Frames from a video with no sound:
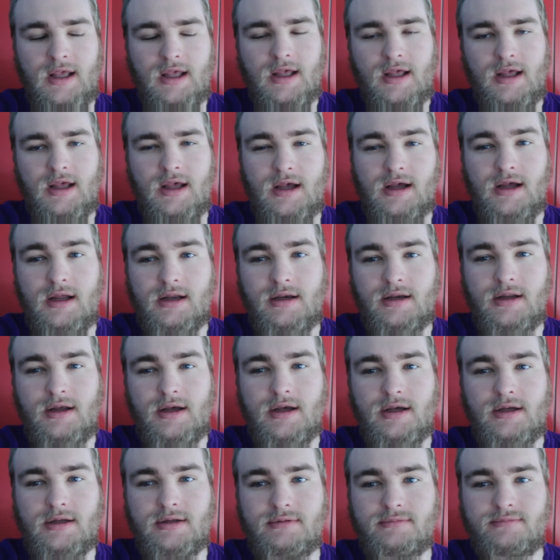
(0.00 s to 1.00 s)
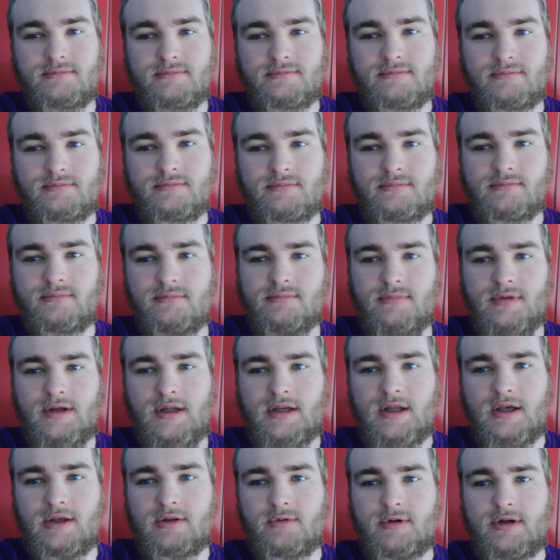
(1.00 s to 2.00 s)
And he
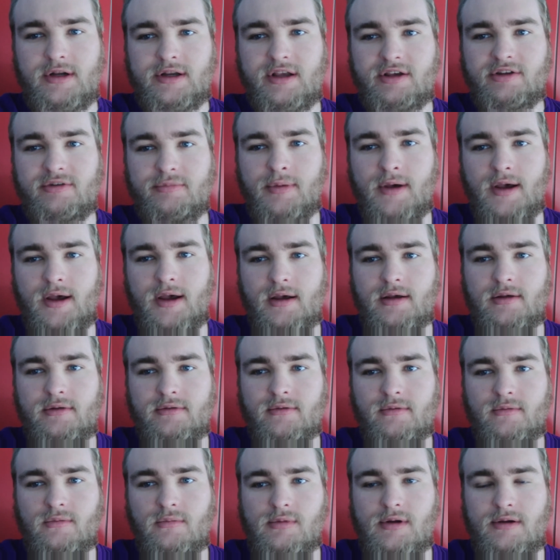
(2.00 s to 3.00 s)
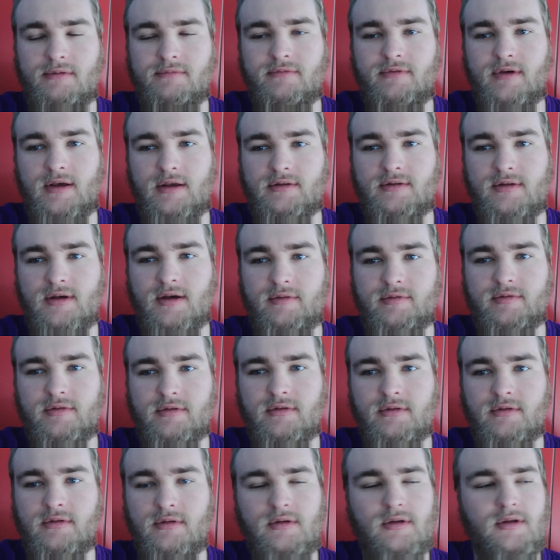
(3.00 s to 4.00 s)
does what he does best. Win faceoffs,
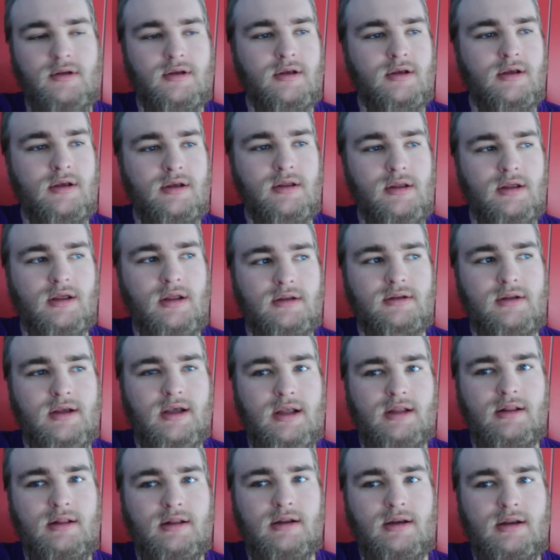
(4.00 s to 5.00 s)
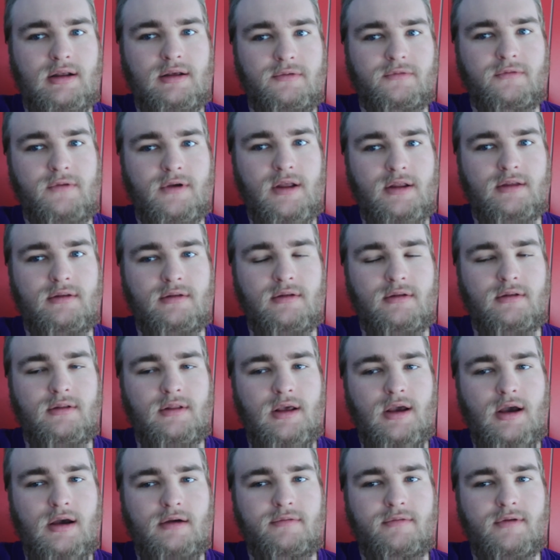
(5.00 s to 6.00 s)
contain the defense, the
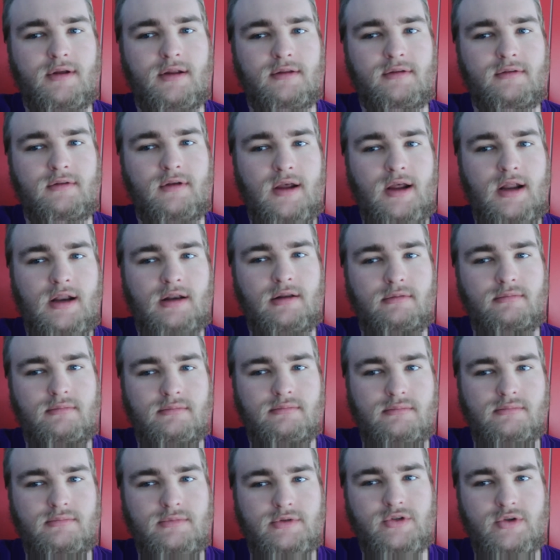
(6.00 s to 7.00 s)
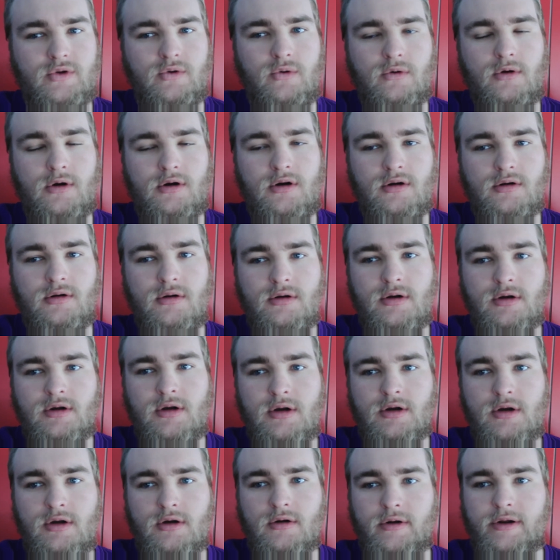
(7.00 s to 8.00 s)
offense, and score
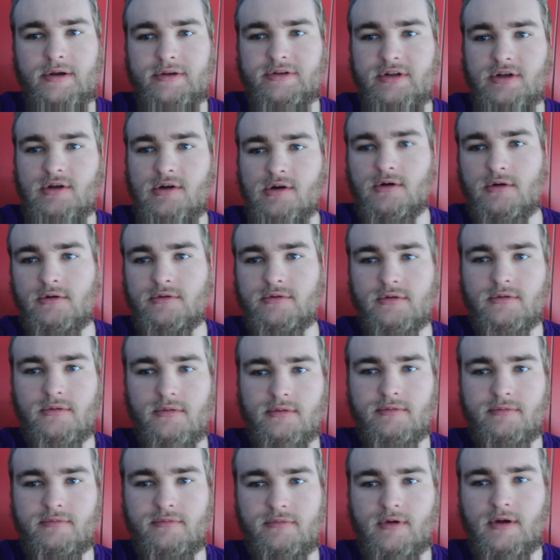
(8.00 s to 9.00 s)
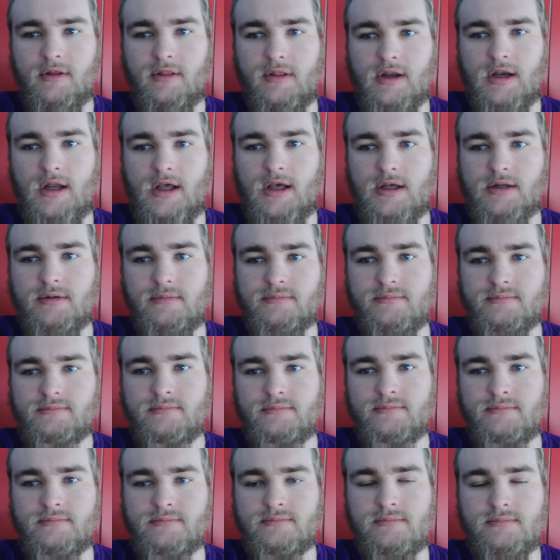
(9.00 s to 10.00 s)
greasy goals in front of the net.
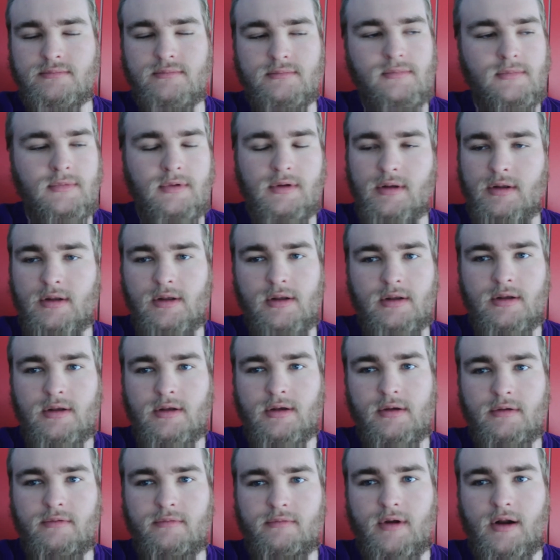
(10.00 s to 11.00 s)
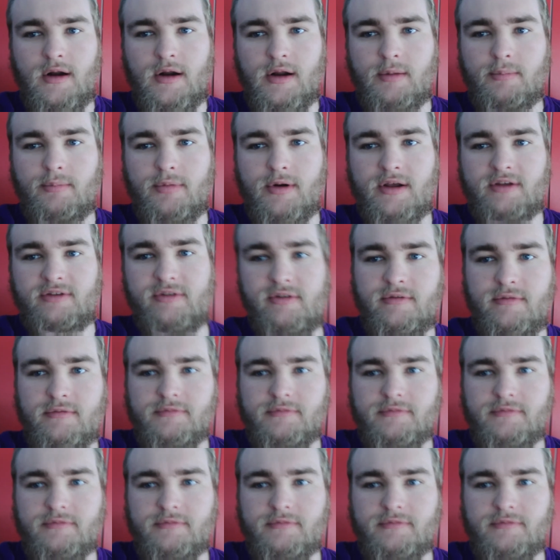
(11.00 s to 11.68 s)
Very impressive.